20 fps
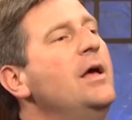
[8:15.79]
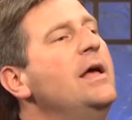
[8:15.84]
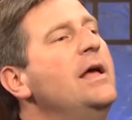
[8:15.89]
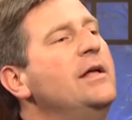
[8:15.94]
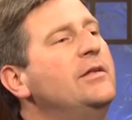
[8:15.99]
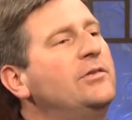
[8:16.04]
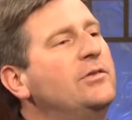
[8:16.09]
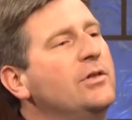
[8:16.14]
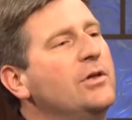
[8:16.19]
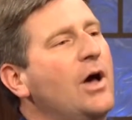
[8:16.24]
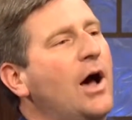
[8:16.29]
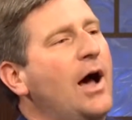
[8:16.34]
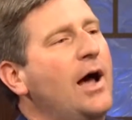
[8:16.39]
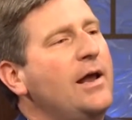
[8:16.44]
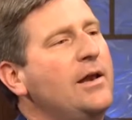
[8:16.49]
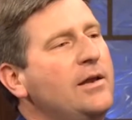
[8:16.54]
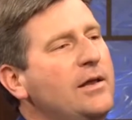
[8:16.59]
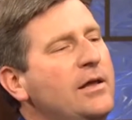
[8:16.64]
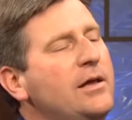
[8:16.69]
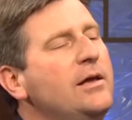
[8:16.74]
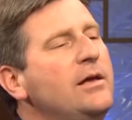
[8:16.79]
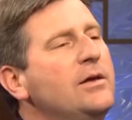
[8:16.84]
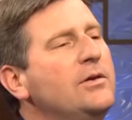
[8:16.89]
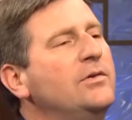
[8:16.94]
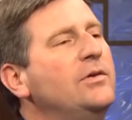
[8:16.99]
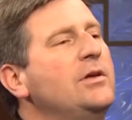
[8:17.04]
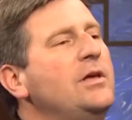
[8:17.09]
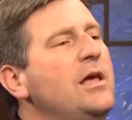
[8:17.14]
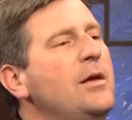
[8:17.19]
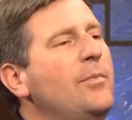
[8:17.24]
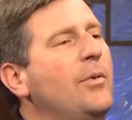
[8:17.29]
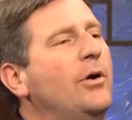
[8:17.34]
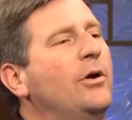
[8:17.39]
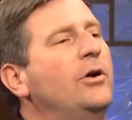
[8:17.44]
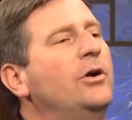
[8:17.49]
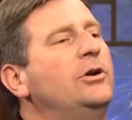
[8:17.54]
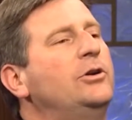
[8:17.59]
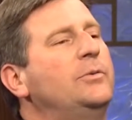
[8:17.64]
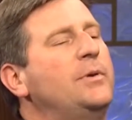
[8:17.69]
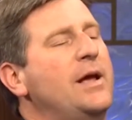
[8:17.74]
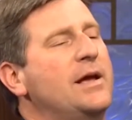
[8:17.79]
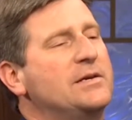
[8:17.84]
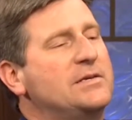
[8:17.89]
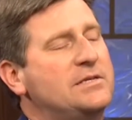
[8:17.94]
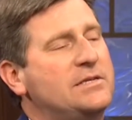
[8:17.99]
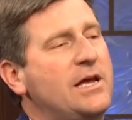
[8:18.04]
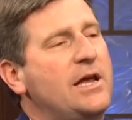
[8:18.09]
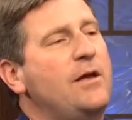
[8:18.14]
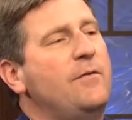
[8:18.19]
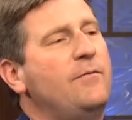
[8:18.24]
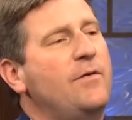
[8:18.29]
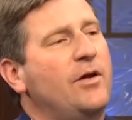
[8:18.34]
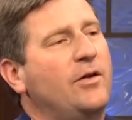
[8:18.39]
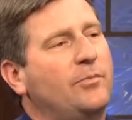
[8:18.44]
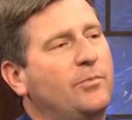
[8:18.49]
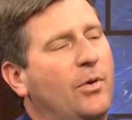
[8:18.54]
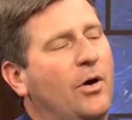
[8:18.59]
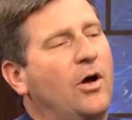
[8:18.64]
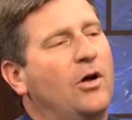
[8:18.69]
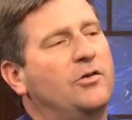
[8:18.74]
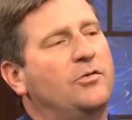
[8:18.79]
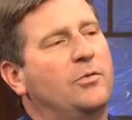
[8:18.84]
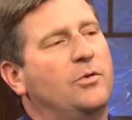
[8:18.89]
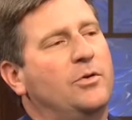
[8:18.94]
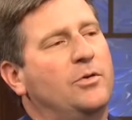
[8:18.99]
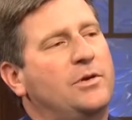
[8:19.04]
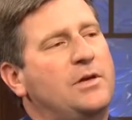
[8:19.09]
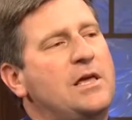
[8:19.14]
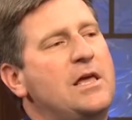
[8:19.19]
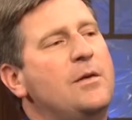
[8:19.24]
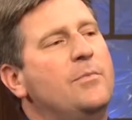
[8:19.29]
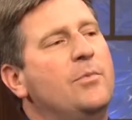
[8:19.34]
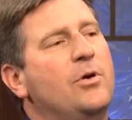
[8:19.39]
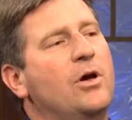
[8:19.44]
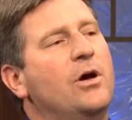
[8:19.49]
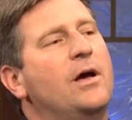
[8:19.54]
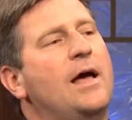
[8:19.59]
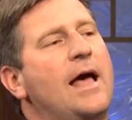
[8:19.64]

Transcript: The idea is to keep our country as safe as possible, to keep